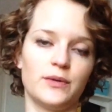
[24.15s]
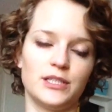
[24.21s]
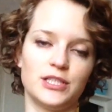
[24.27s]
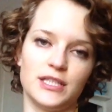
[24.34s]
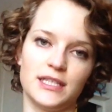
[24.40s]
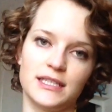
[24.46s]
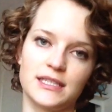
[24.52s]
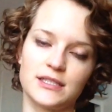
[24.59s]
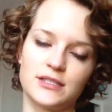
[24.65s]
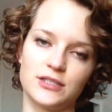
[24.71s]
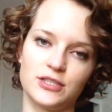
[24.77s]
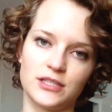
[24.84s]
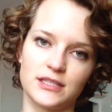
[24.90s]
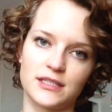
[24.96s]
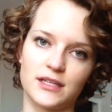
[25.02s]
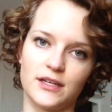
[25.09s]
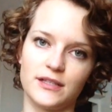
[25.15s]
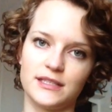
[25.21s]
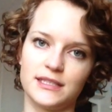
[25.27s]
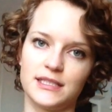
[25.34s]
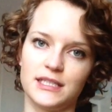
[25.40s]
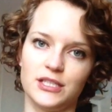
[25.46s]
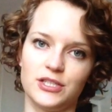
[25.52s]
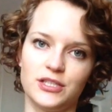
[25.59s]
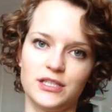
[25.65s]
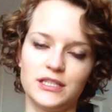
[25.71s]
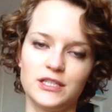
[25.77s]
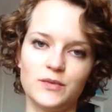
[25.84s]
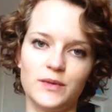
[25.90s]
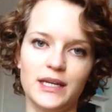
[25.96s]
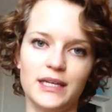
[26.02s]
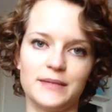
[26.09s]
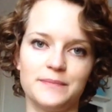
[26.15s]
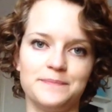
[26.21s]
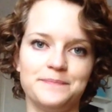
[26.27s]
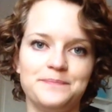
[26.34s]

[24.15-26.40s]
which is just called Stitched in Sweden.